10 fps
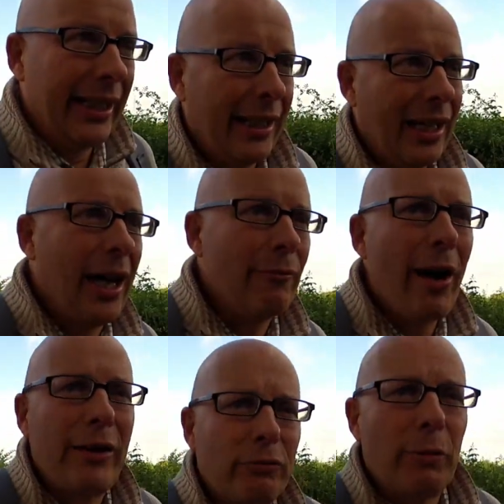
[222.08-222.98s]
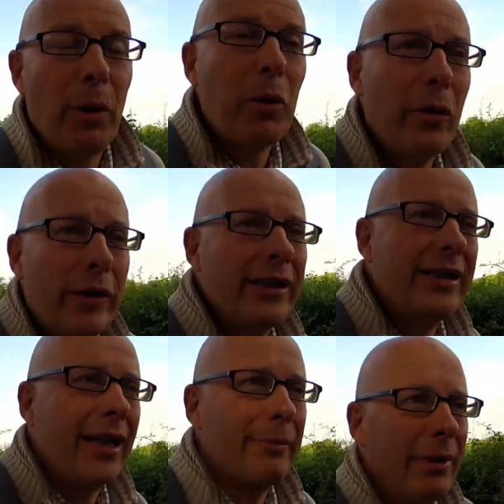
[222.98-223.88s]
Uh, I read a report
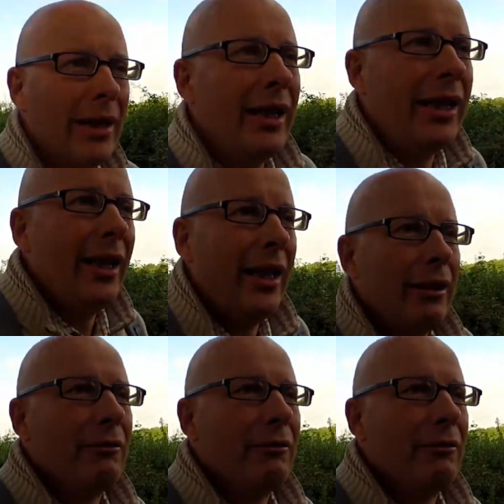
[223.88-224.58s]
that um, he